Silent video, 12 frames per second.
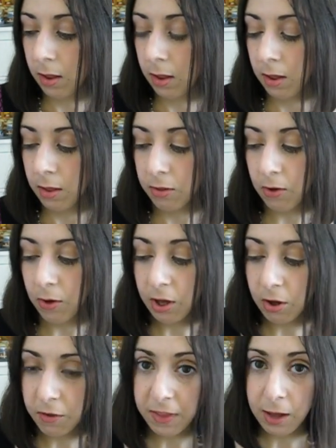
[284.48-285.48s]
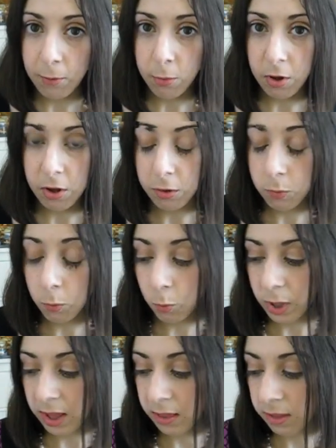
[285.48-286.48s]
So I got that one
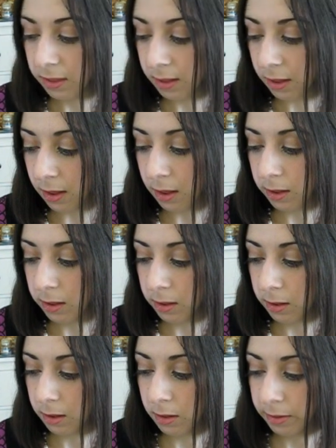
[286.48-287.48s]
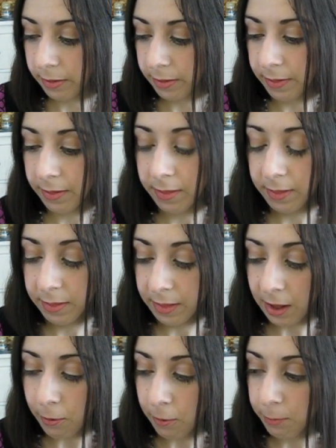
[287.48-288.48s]
with
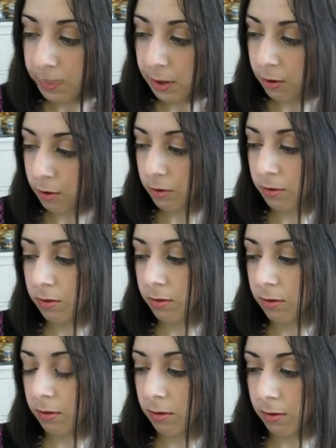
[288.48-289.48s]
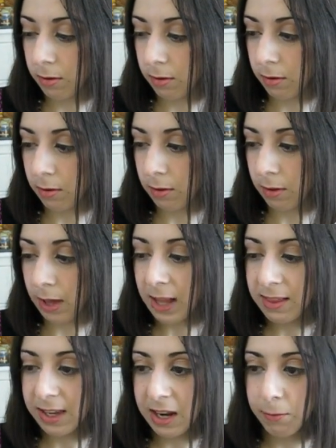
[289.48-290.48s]
that one because I had
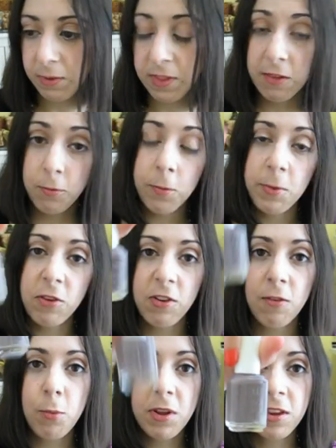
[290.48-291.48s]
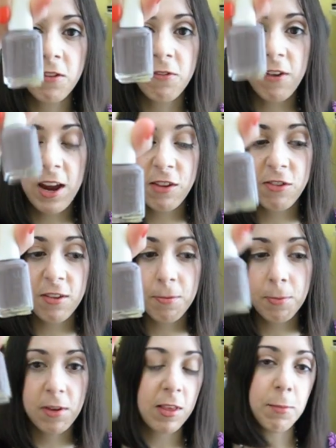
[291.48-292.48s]
to get it with this one, which I've wanted for ages,
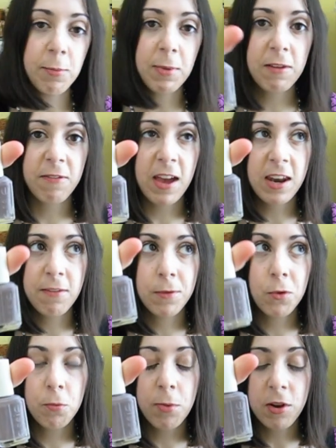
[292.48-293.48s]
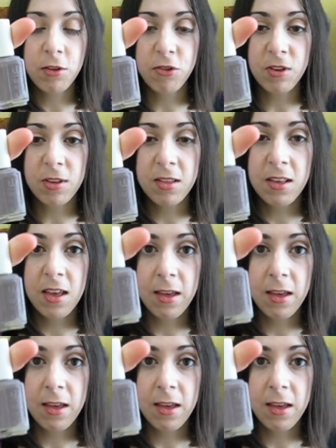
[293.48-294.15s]
because I'm a big fan of nude polishes.